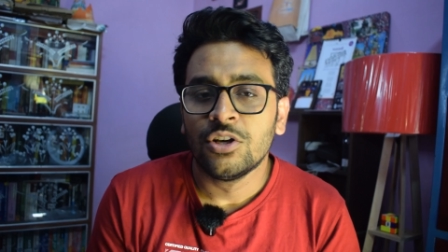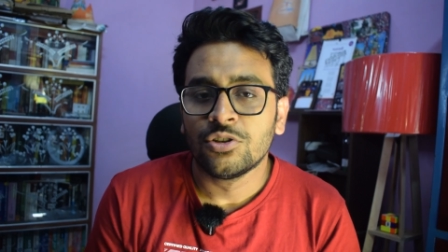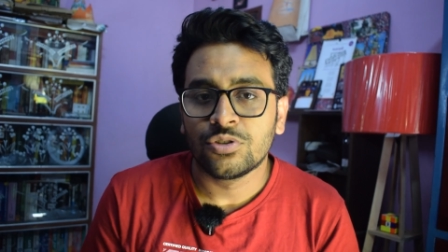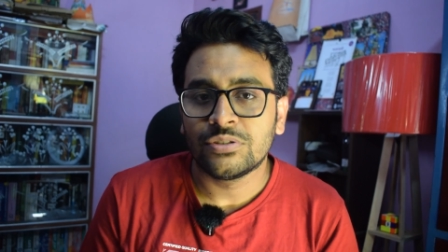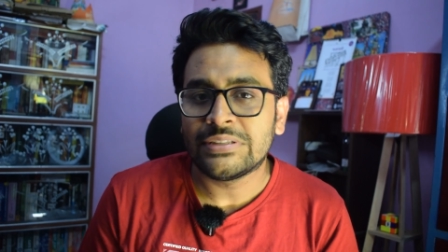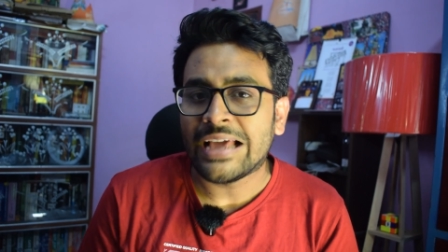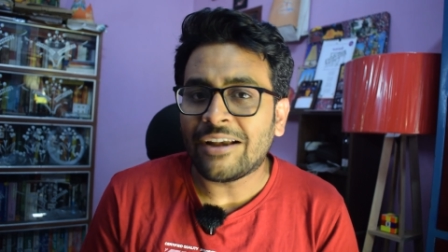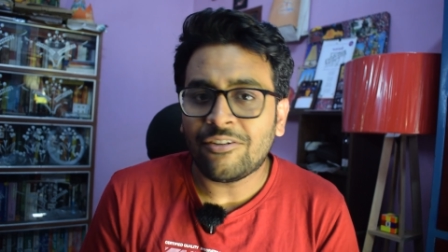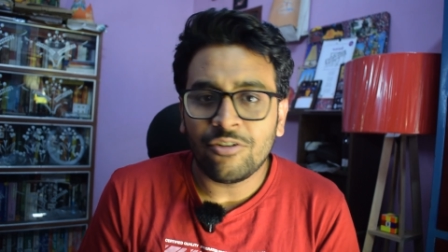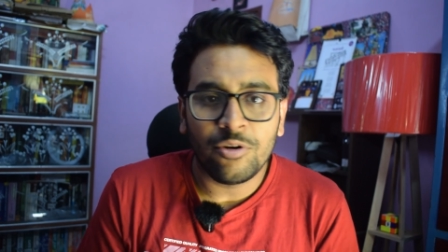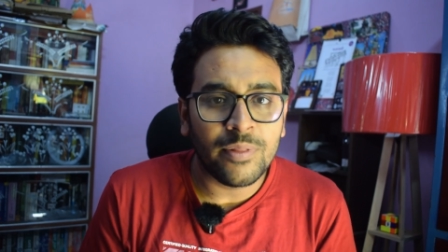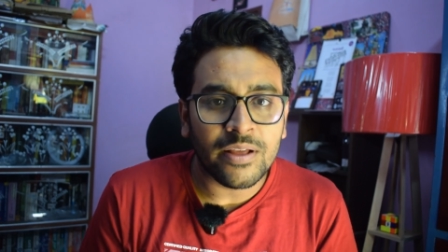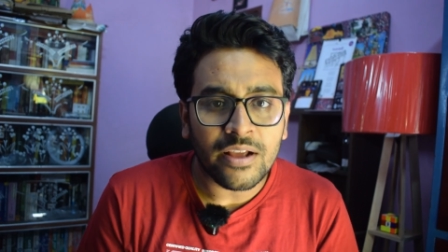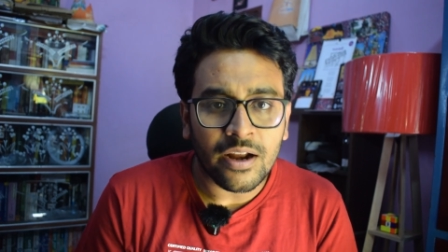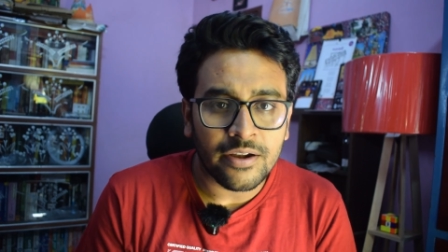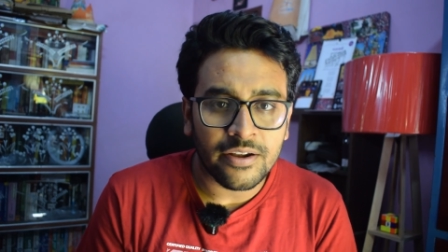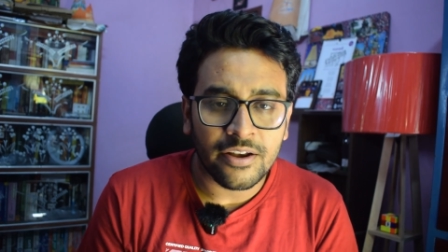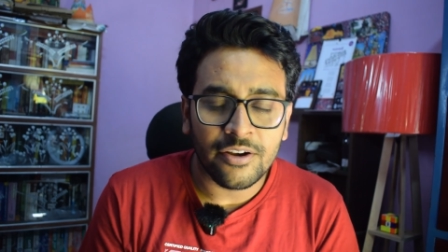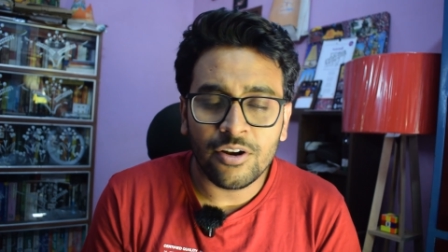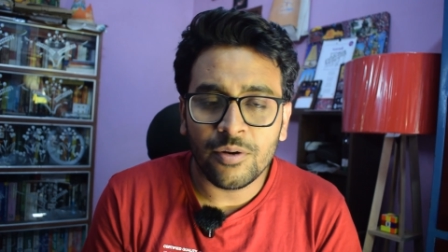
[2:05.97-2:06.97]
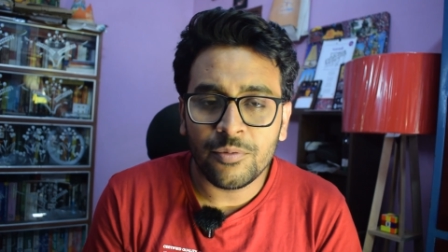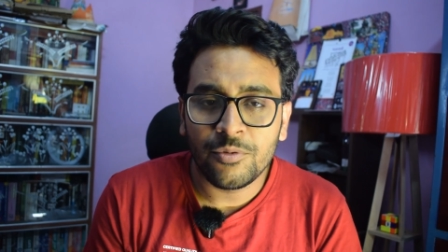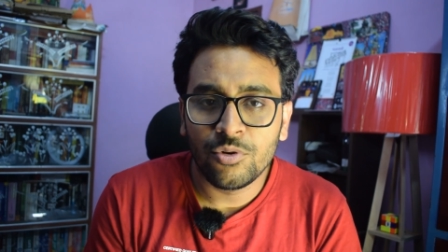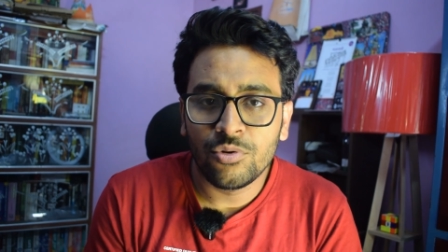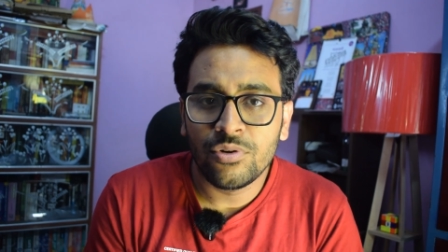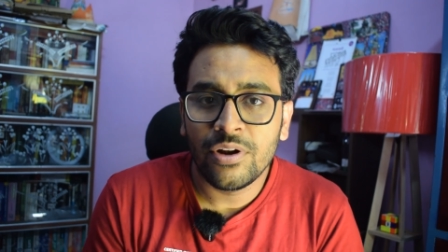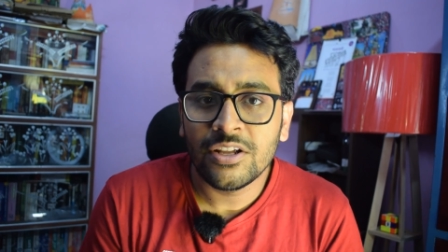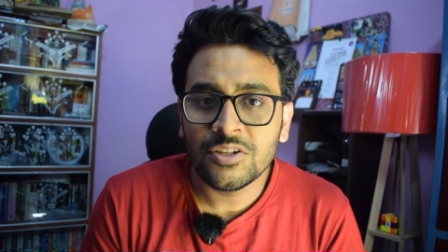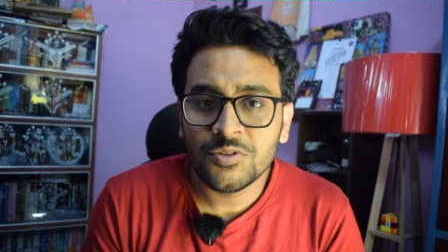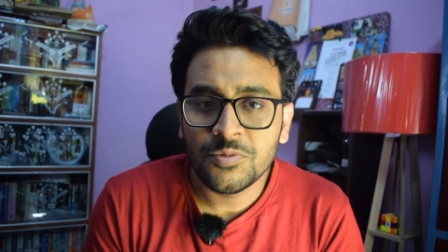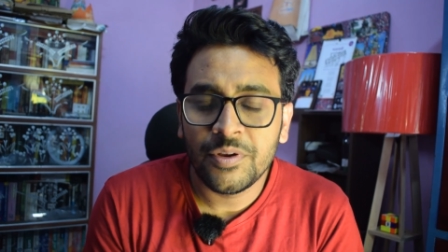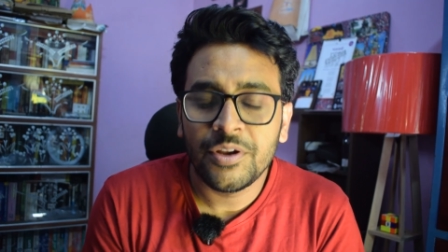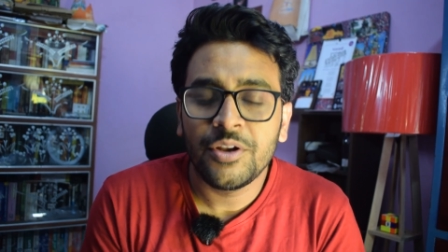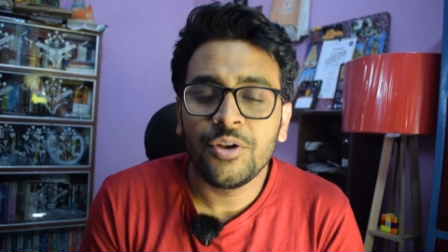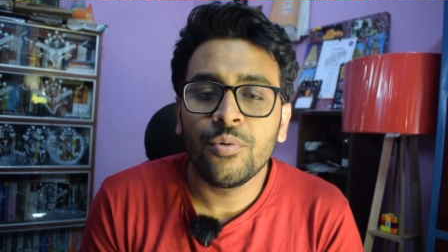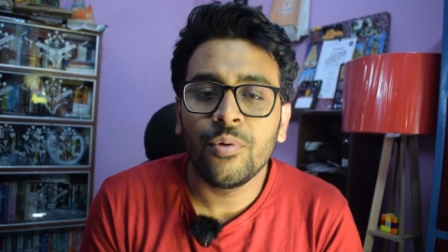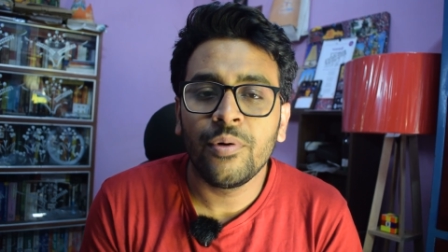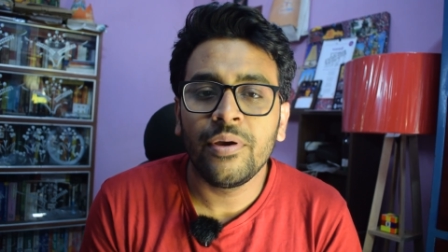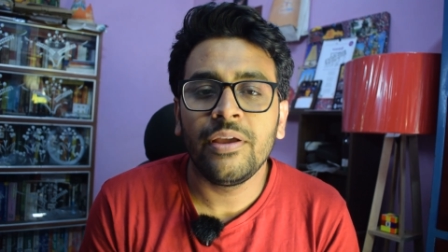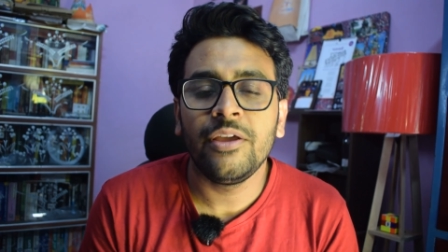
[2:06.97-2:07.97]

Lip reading: So that will be the content of today's video.